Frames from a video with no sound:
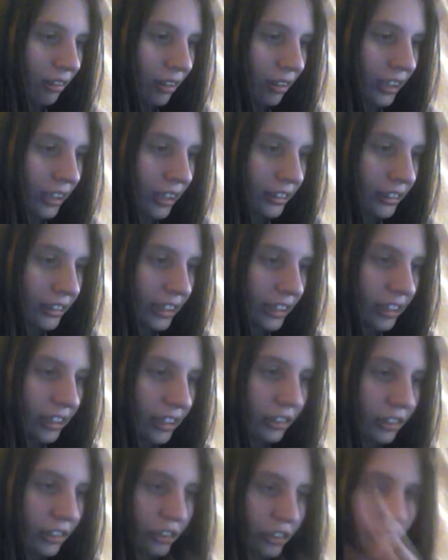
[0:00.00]
it
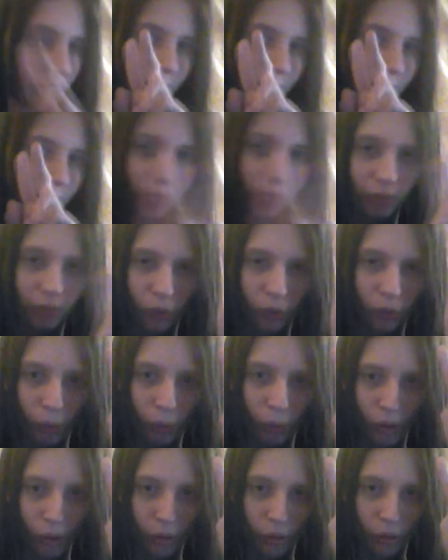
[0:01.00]
says
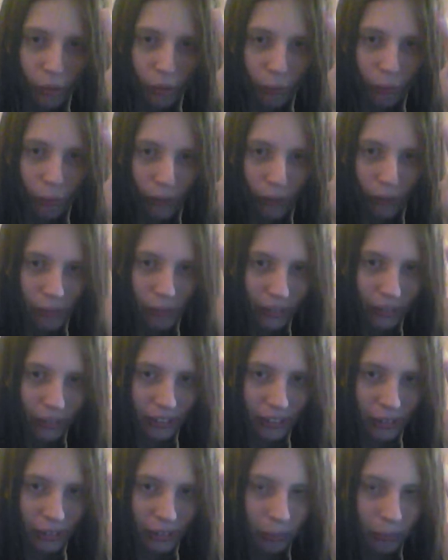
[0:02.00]
quote
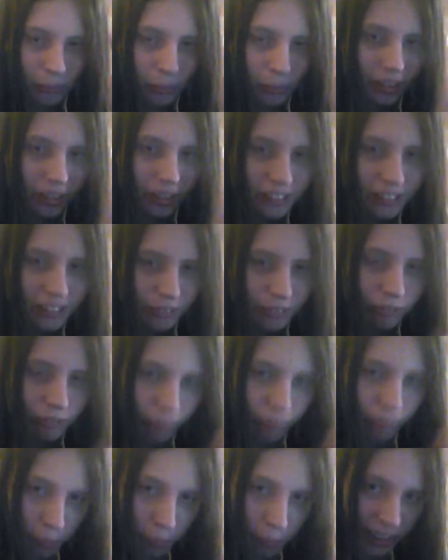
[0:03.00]
weapon, but it
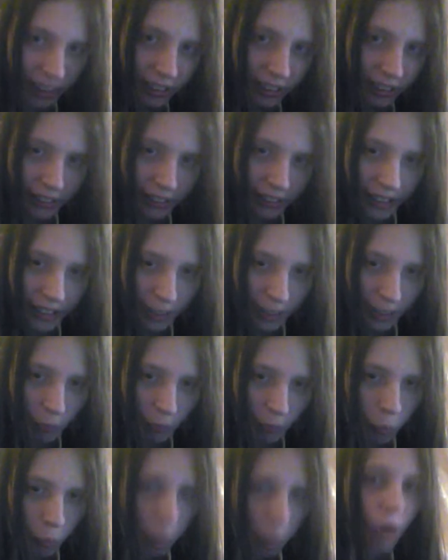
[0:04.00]
means a
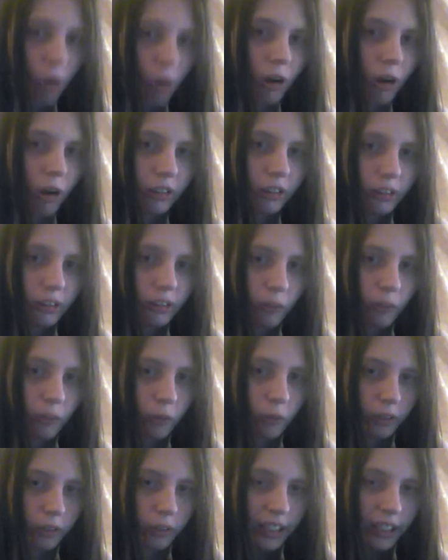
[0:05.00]
wand
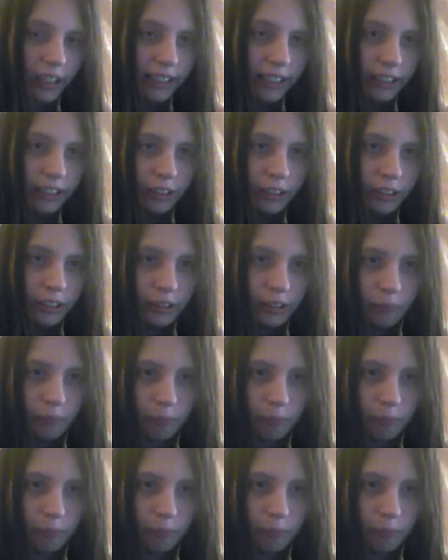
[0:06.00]
or a